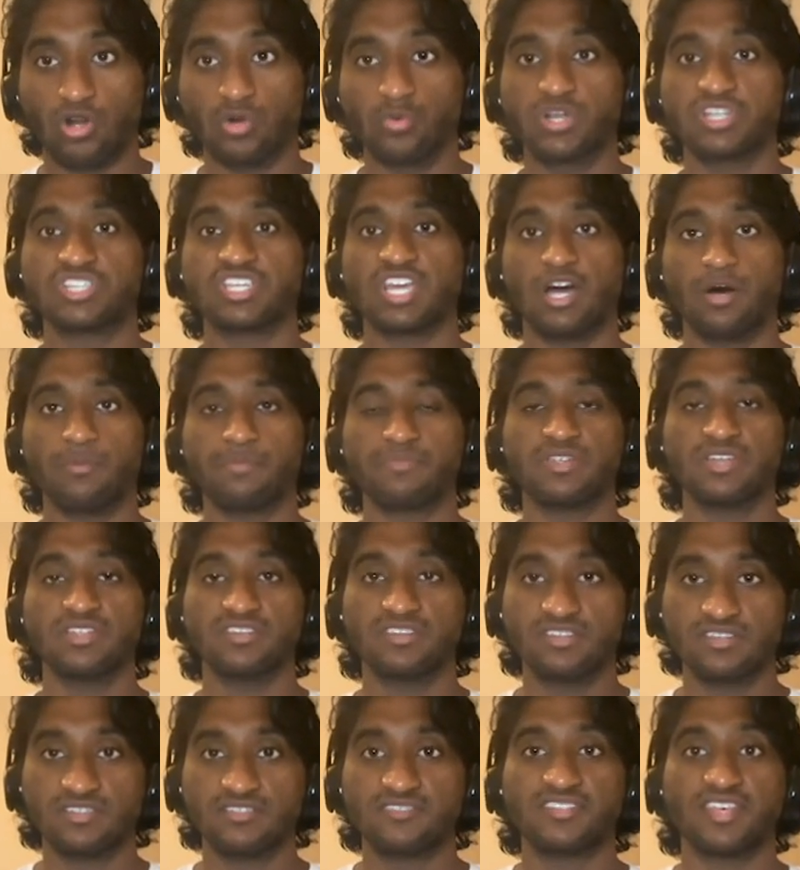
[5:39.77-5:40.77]
which helped
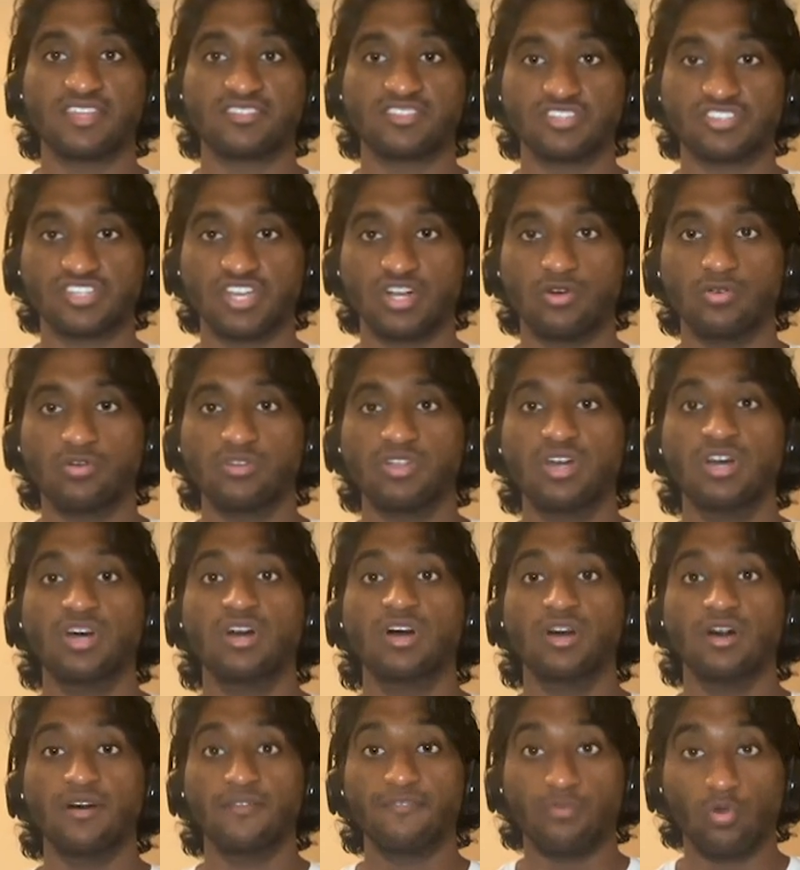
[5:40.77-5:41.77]
set the tone
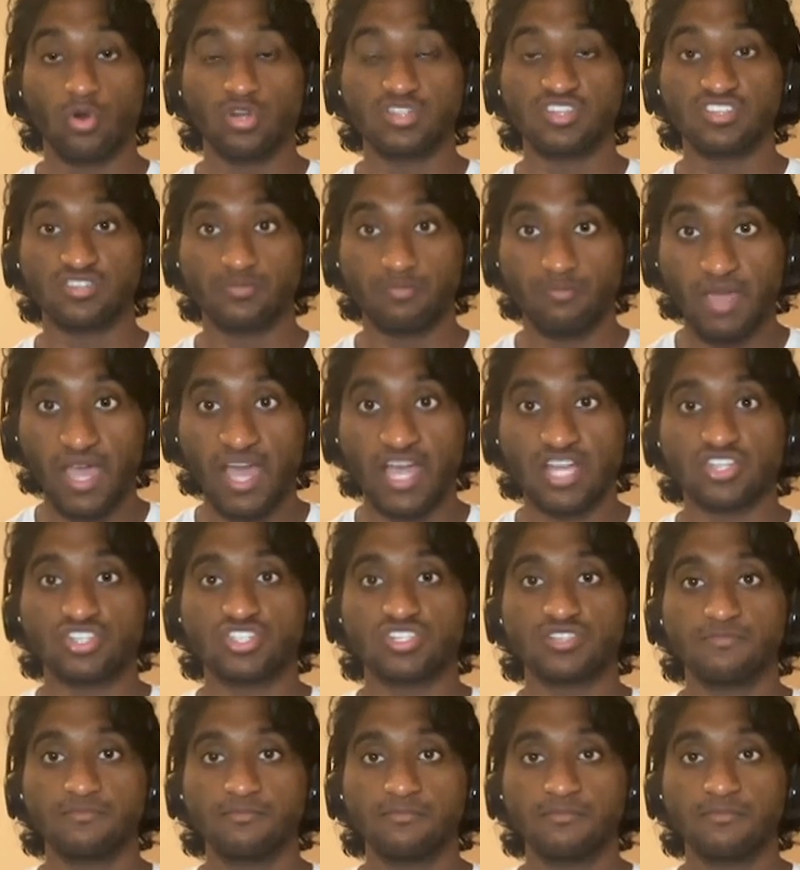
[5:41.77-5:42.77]
for this match.